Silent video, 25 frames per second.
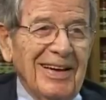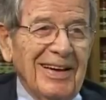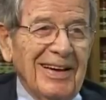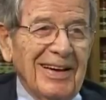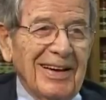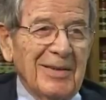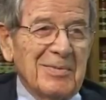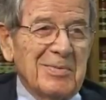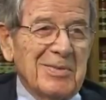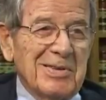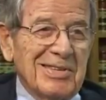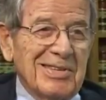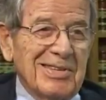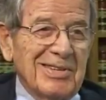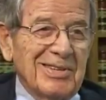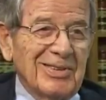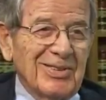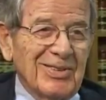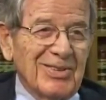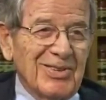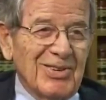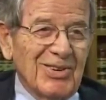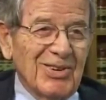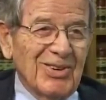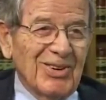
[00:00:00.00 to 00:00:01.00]
I'm still
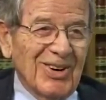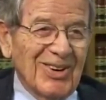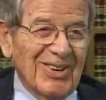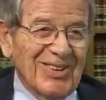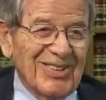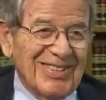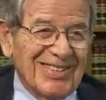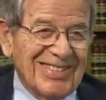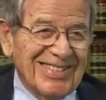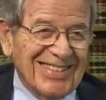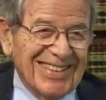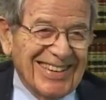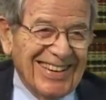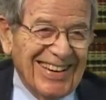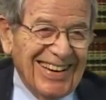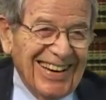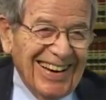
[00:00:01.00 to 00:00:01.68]
George.